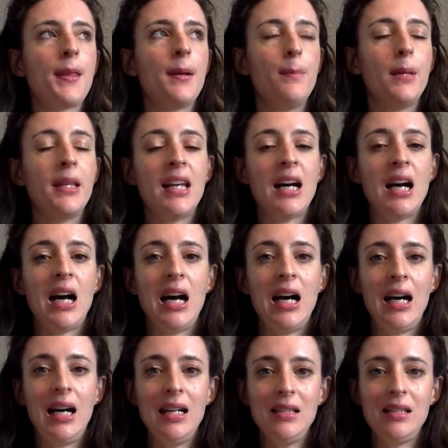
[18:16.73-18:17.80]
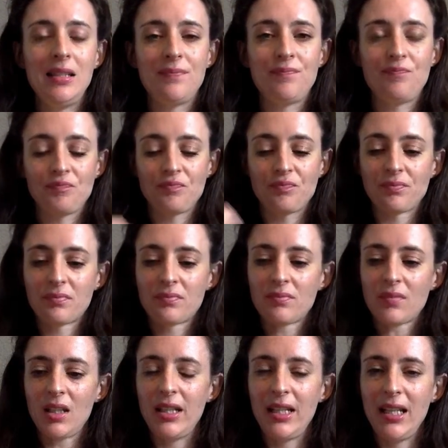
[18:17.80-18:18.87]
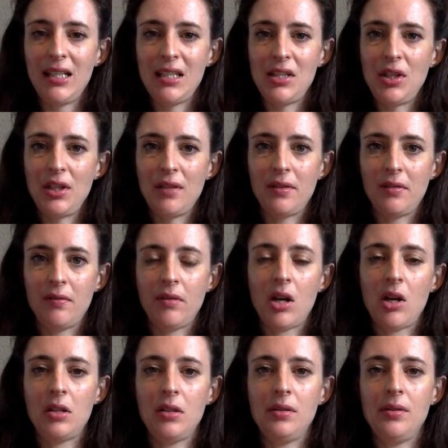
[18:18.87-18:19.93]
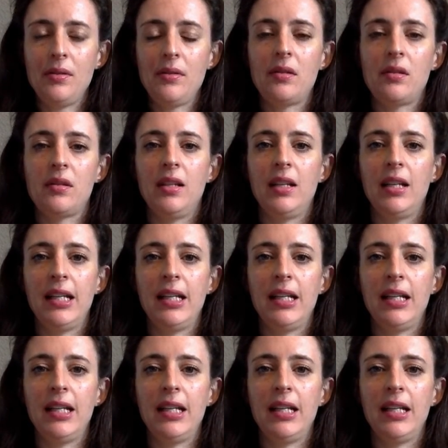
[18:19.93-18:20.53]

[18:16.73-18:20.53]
but the heart, the energy of the rose